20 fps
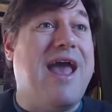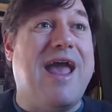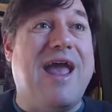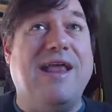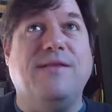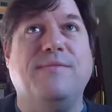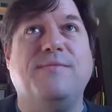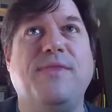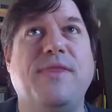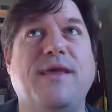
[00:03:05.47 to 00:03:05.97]

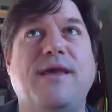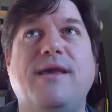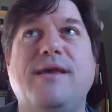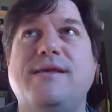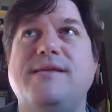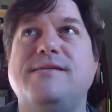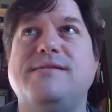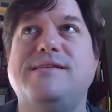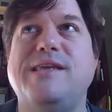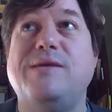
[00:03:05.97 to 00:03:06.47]
And
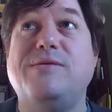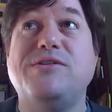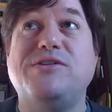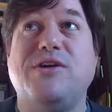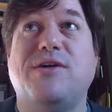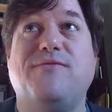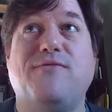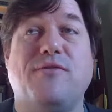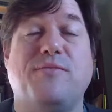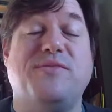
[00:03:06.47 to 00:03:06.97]

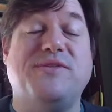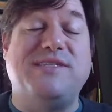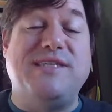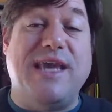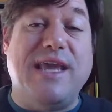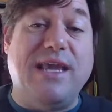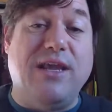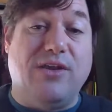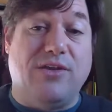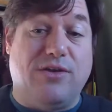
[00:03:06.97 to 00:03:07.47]
SQL Server in
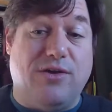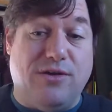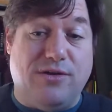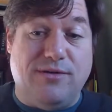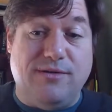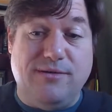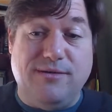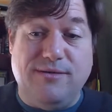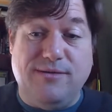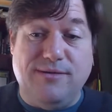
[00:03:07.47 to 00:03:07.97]

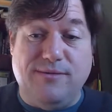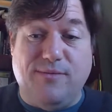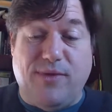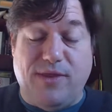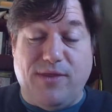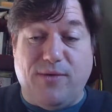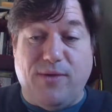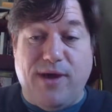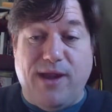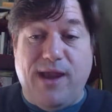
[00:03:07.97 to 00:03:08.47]
particular,
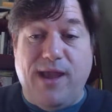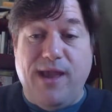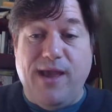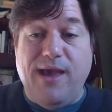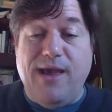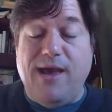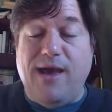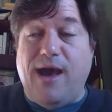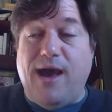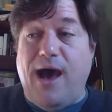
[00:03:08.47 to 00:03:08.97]
by the way,